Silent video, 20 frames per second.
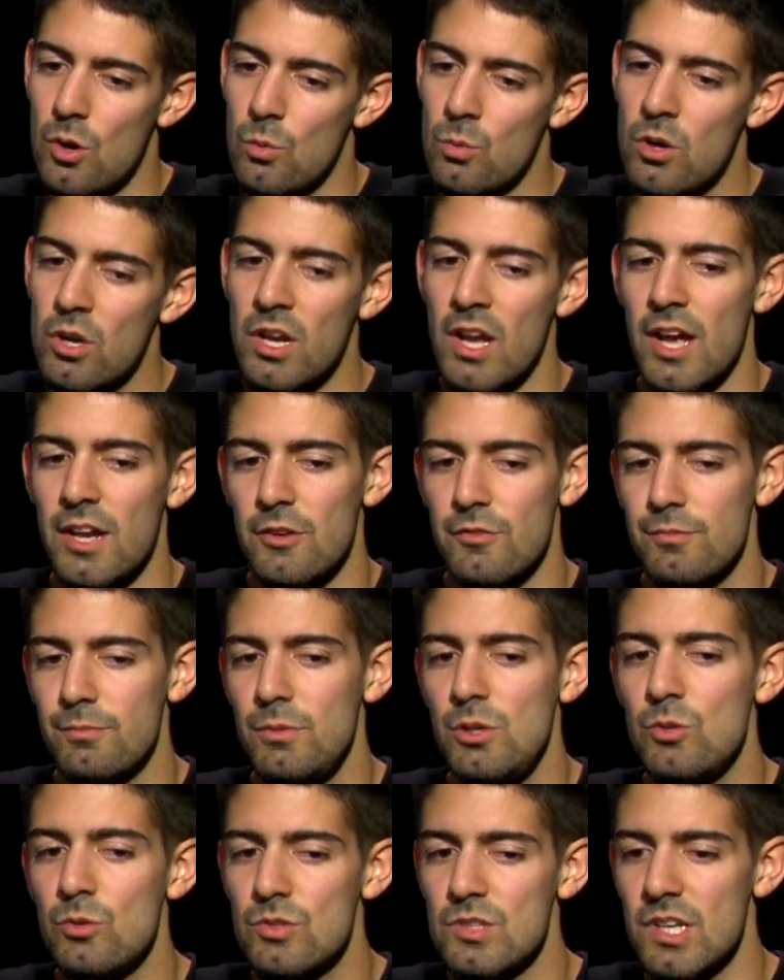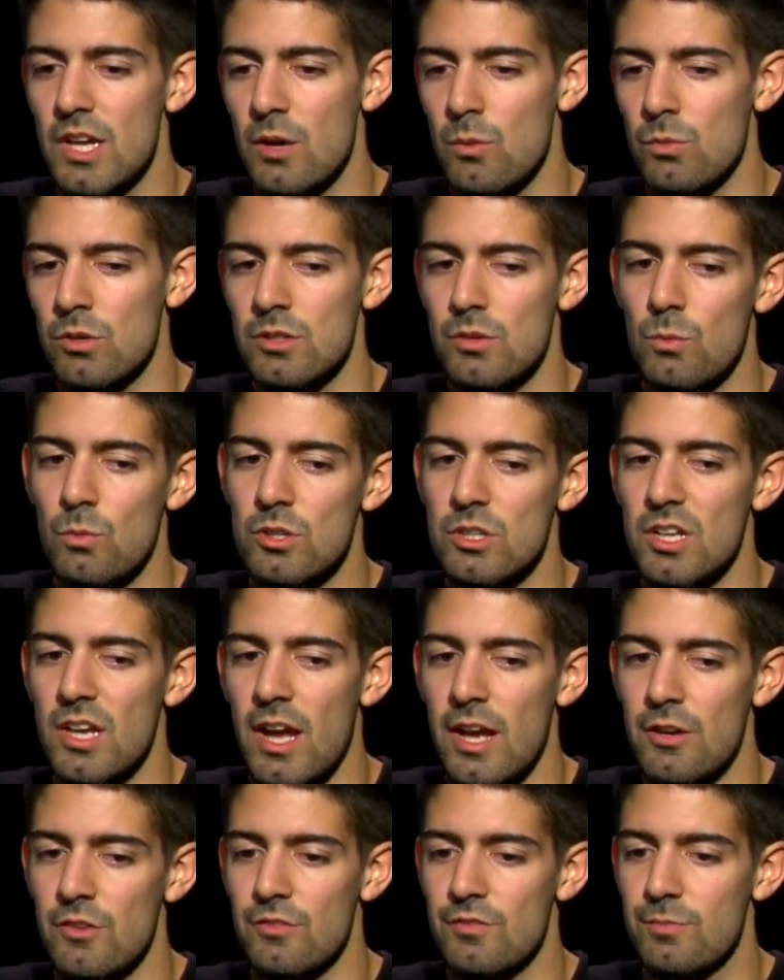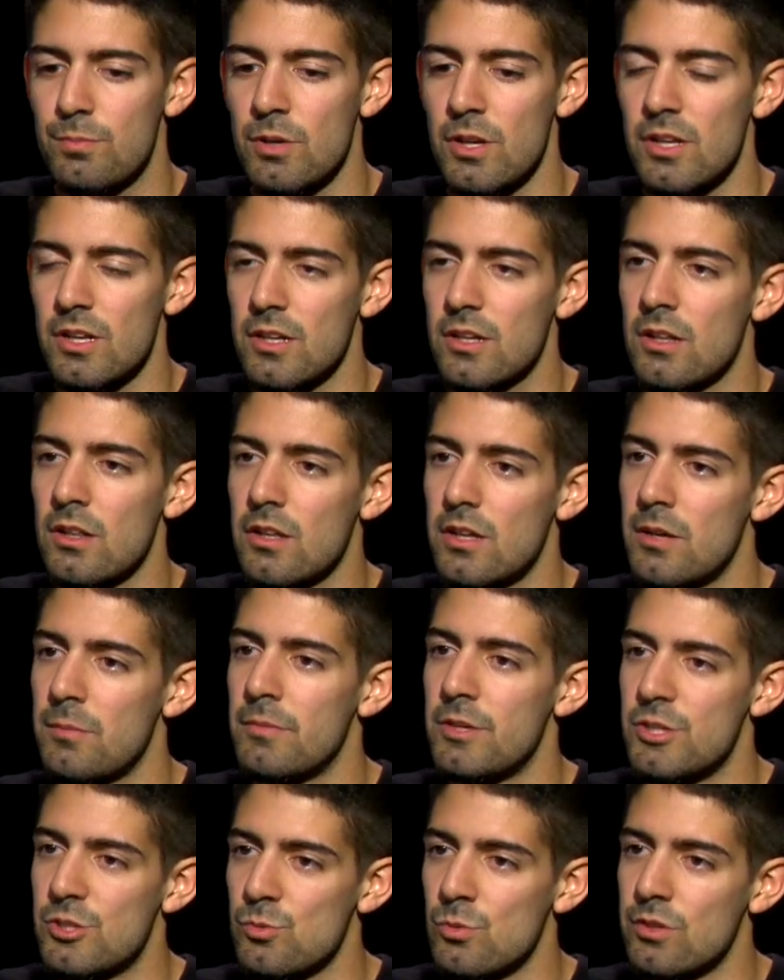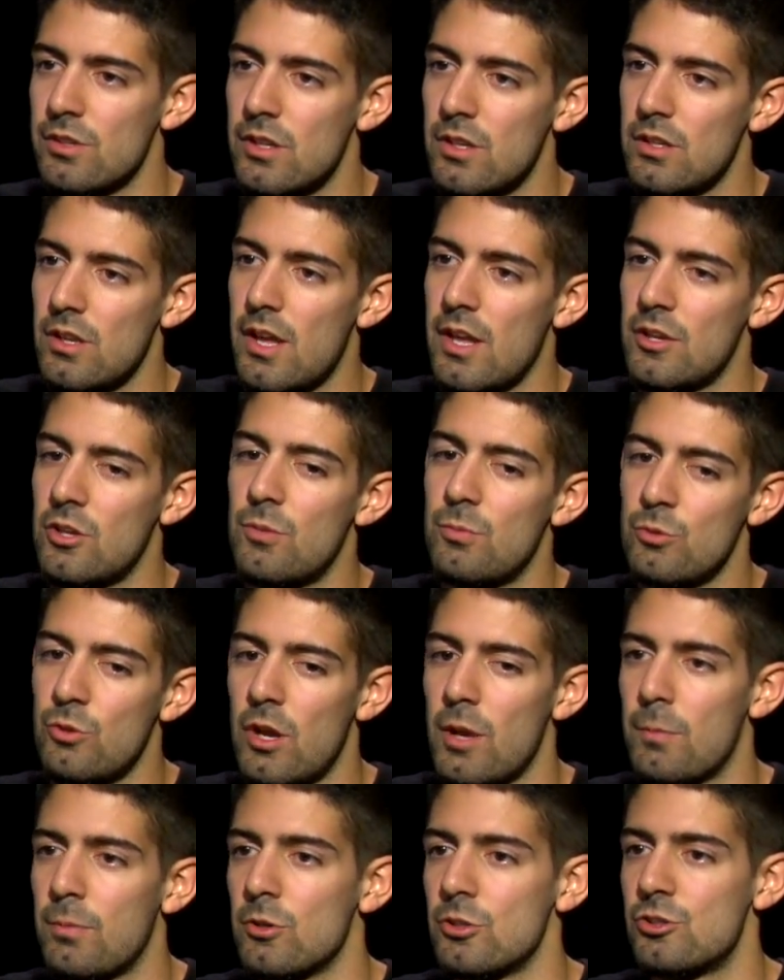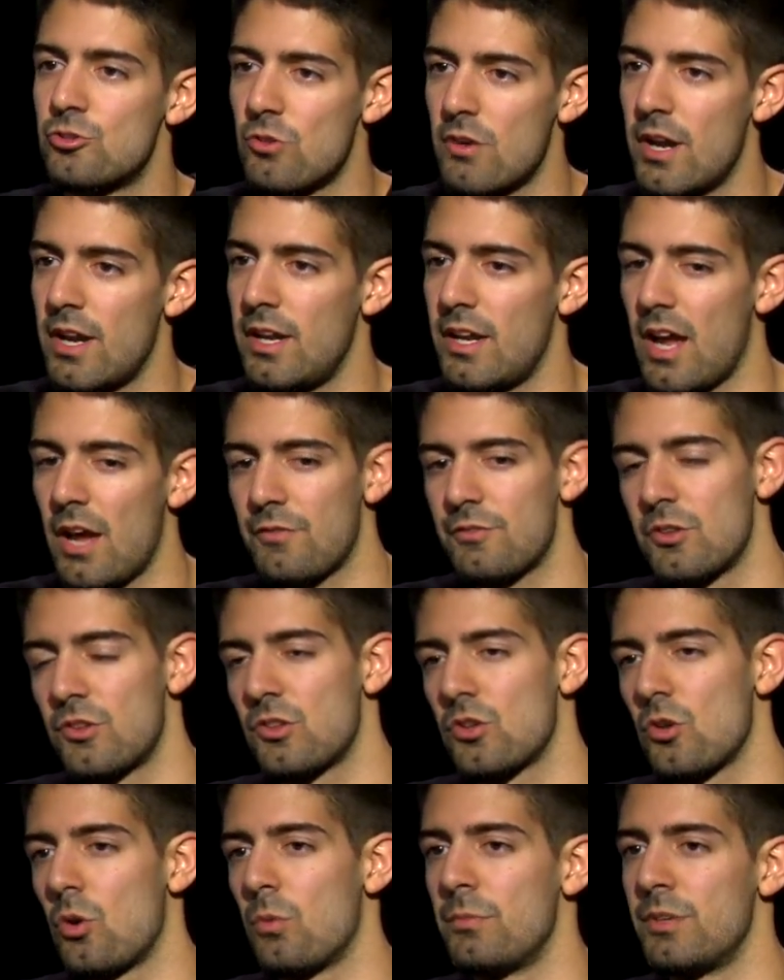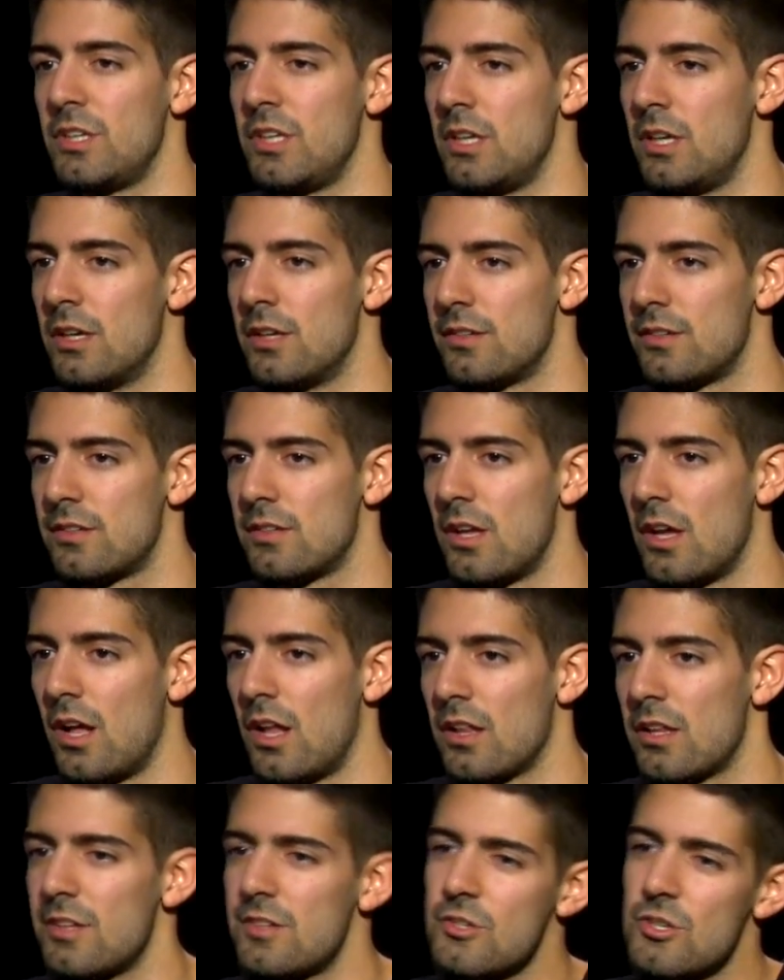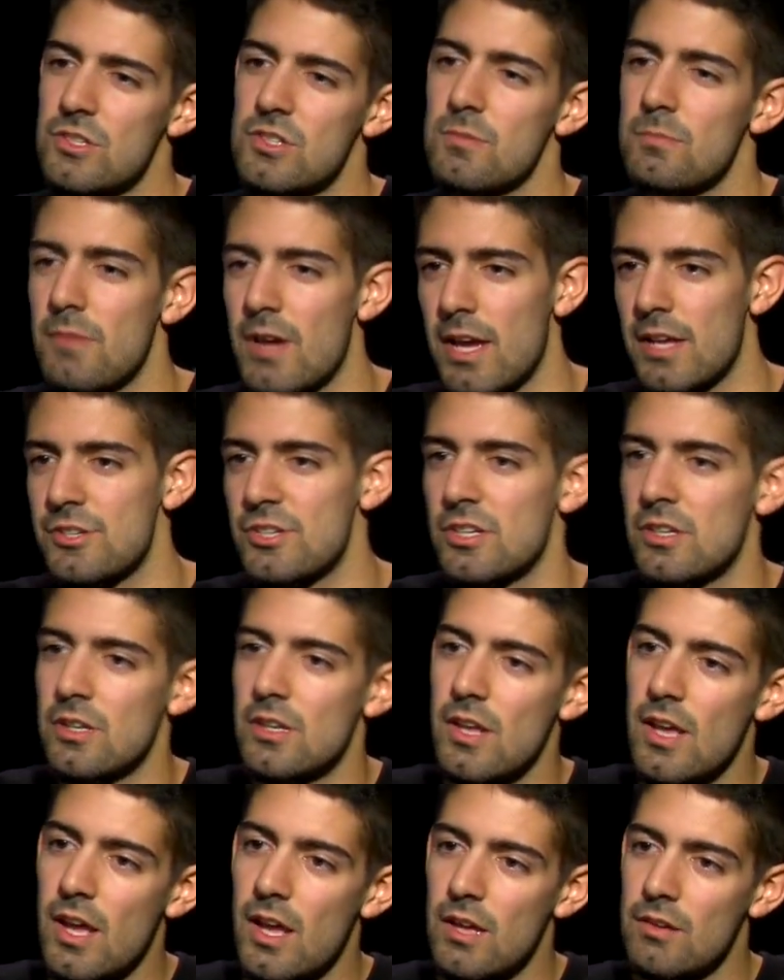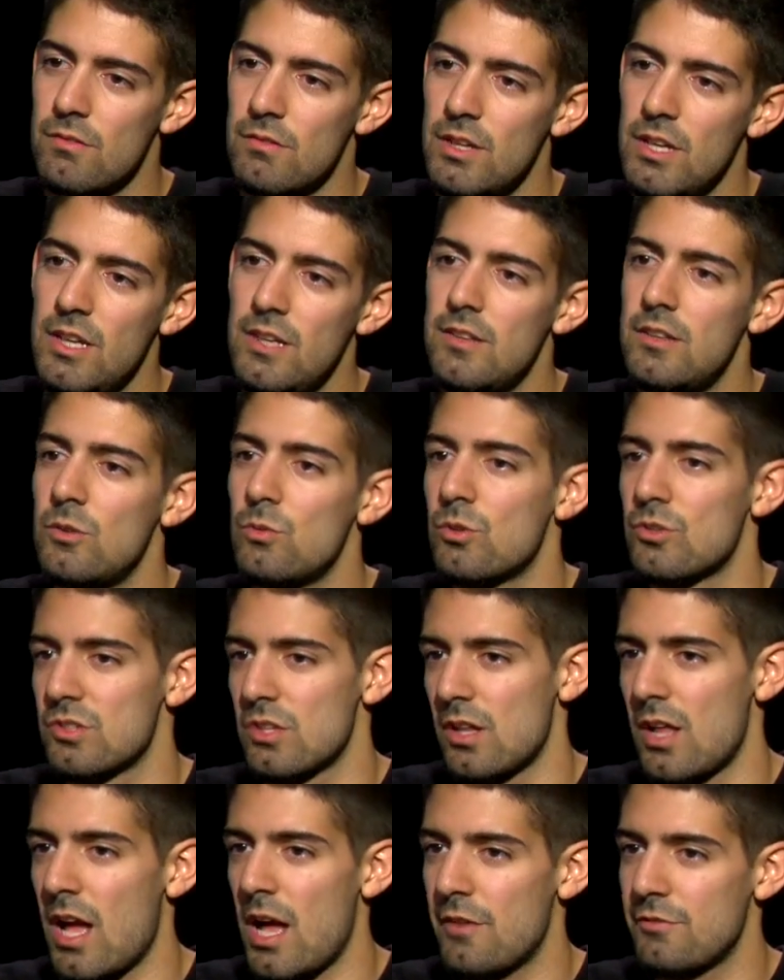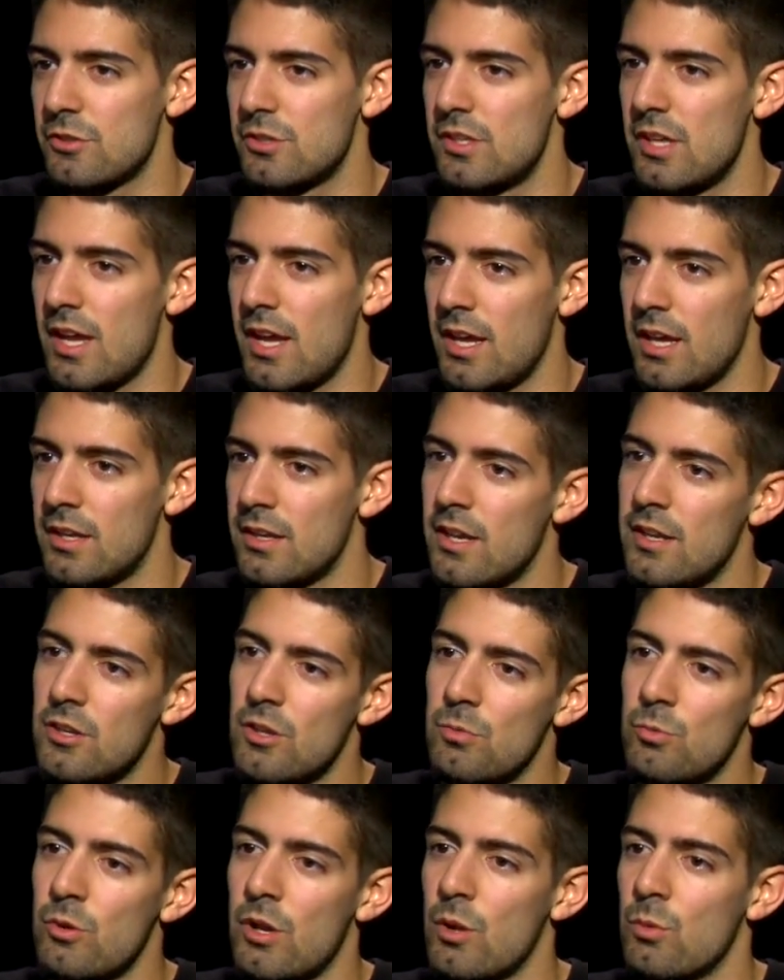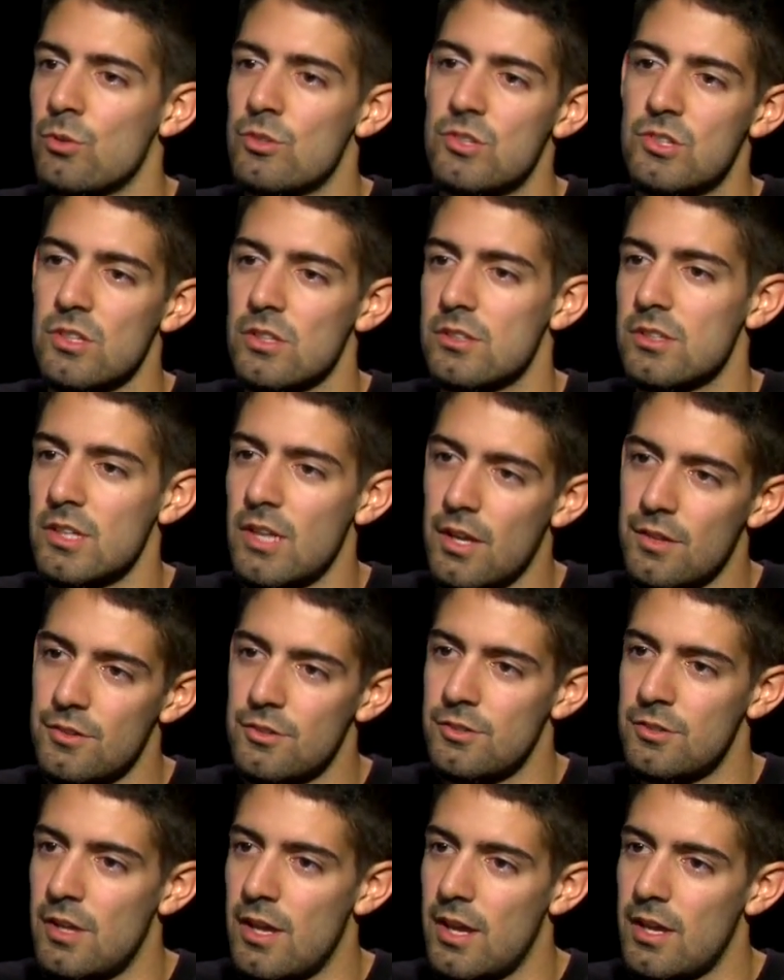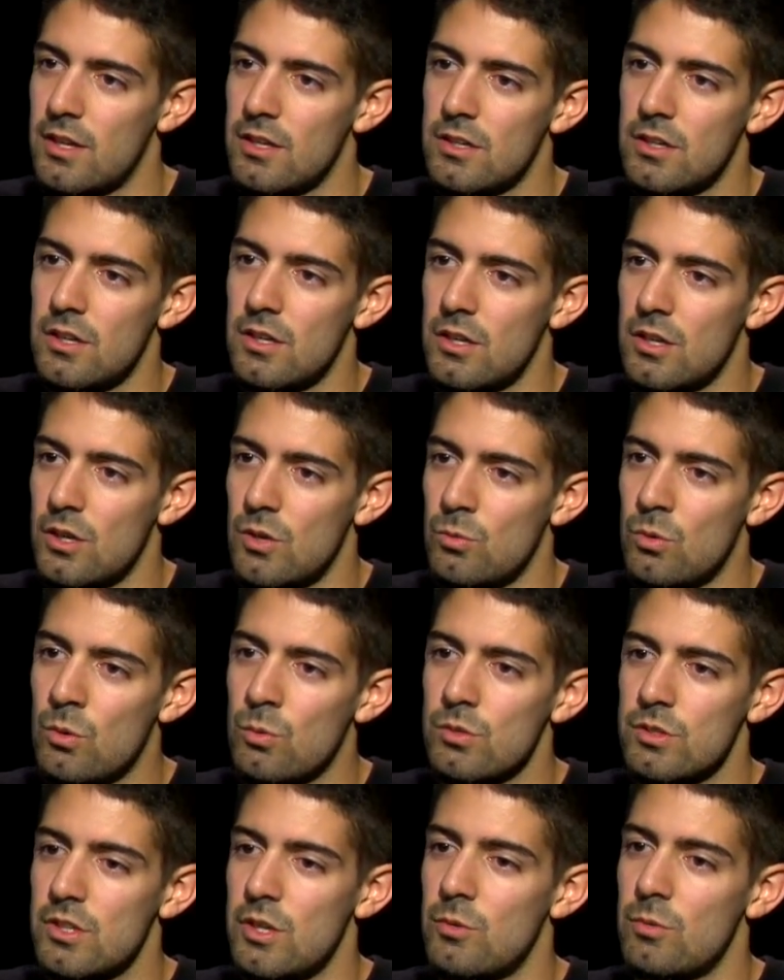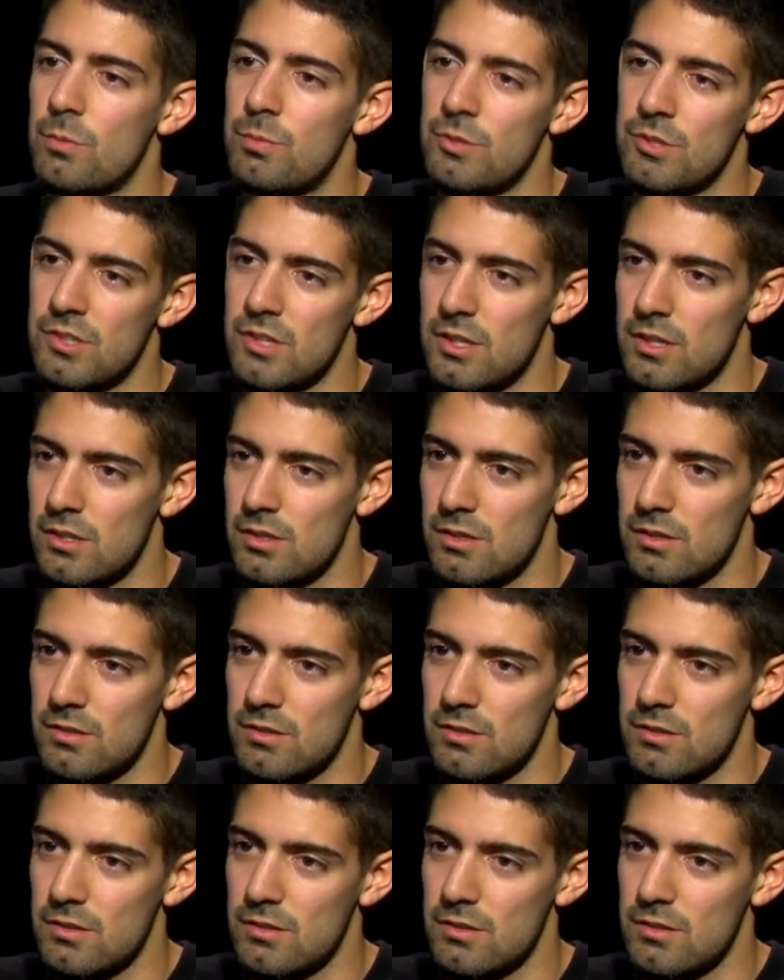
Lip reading: what kind of music and what kind of political image would N.W.A. portray after so many years? Let's just imagine Easy was alive today and N.W.A. was still together today. Mm-hmm. What would they represent?